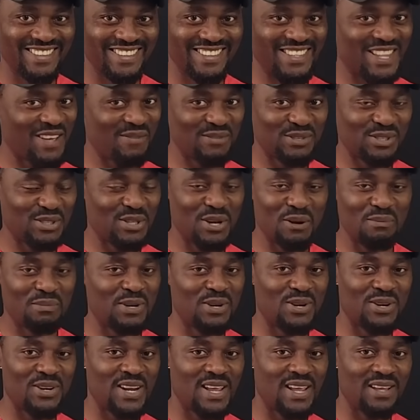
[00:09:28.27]
Never stop
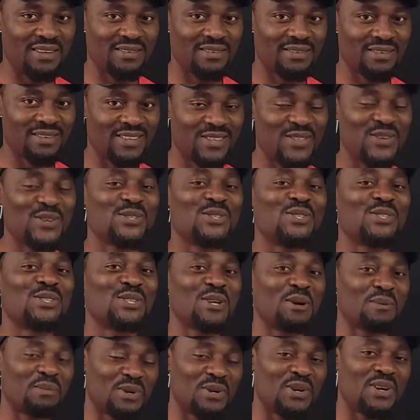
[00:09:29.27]
learning. Those who
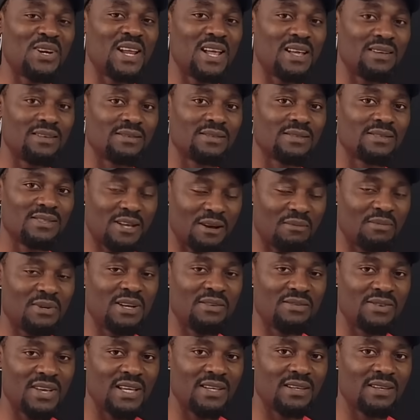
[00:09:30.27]
stop learning, stop
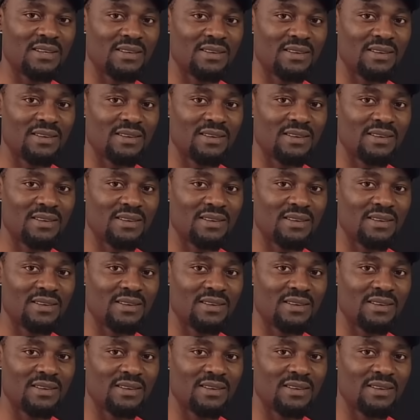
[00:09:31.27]
living.